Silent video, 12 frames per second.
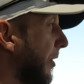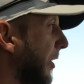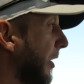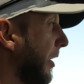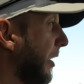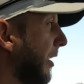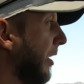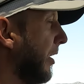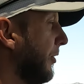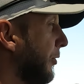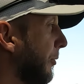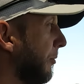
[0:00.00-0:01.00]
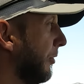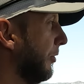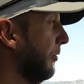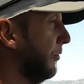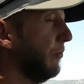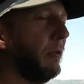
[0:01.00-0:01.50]
the
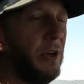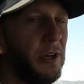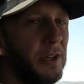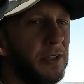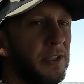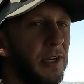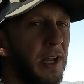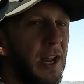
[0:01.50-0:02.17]
Supercruise works